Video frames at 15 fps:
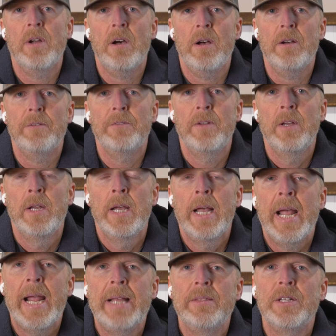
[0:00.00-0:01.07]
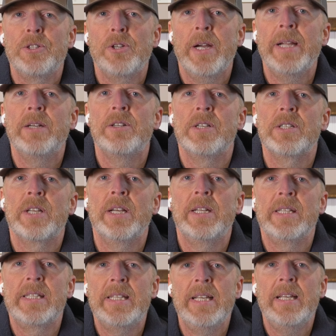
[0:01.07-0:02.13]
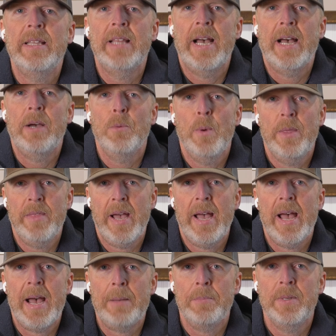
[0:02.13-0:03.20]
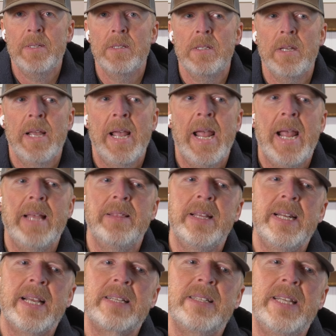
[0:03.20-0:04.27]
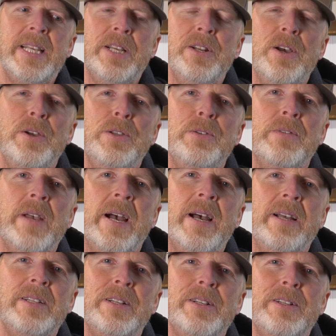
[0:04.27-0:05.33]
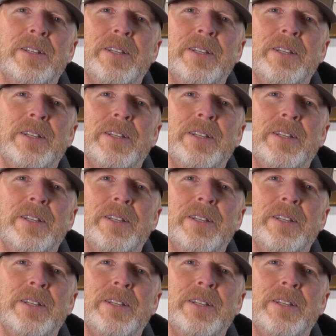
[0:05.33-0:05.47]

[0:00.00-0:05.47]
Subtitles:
off. And the trainer is gonna see that when that happens, and the next thing you know, you've got